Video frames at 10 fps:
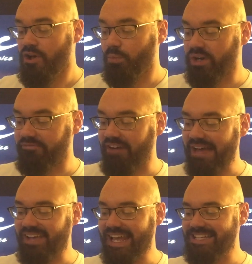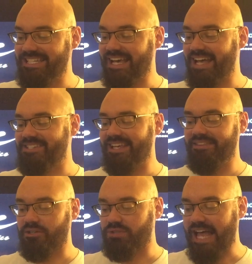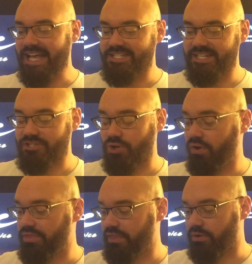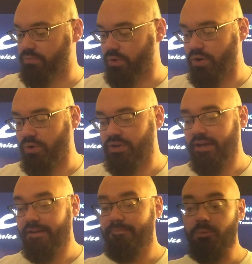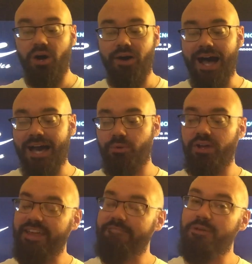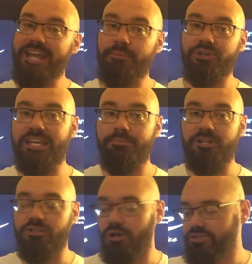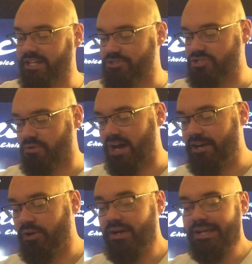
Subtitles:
1-5 ATS in their last six on the road. Meanwhile, Ottawa, they've been able to keep it close against Toronto.